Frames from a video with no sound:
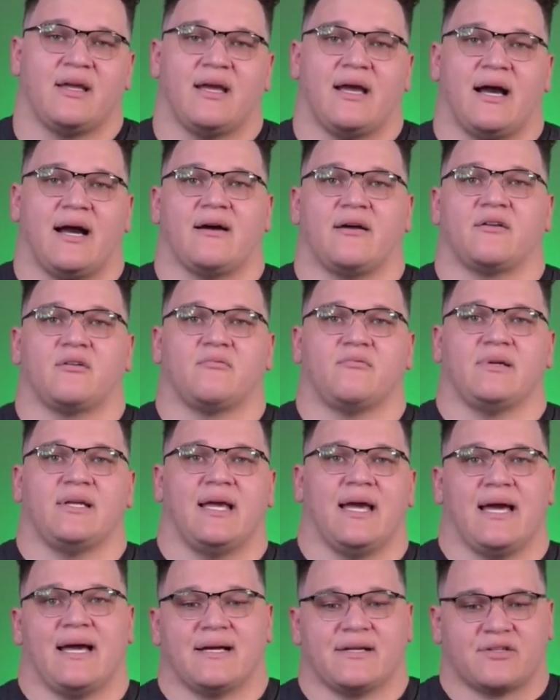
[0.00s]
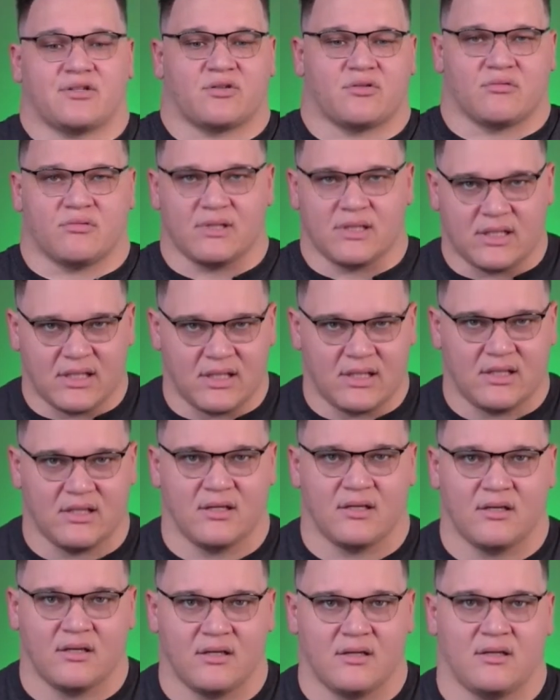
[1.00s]
How do we actually
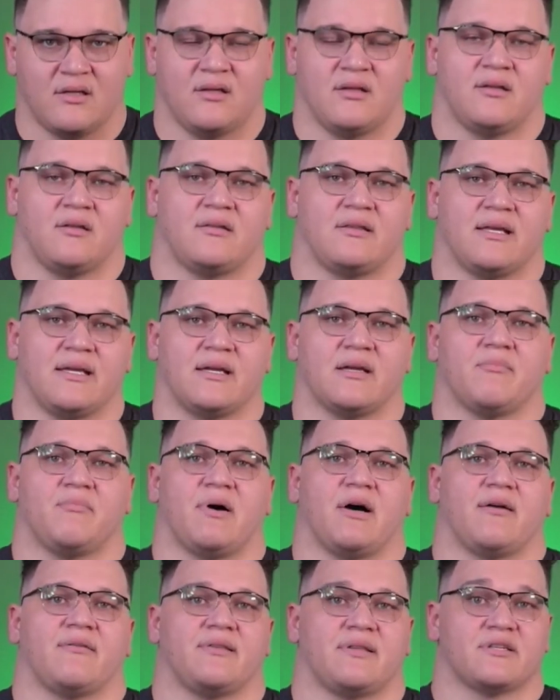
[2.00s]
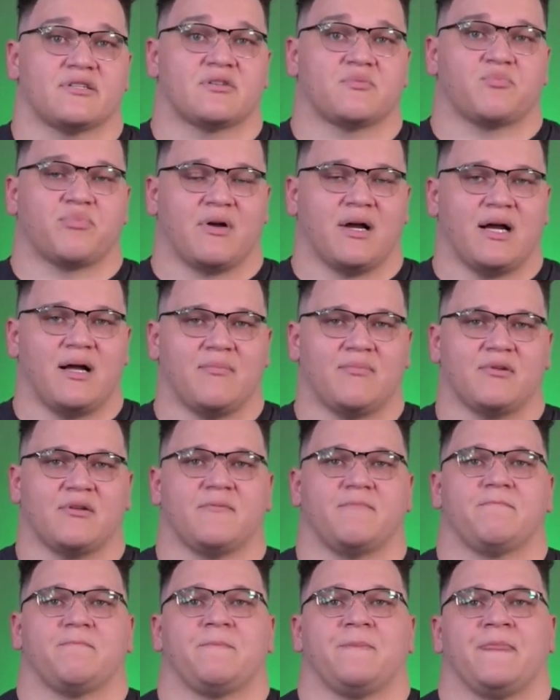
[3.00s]
think about this problem?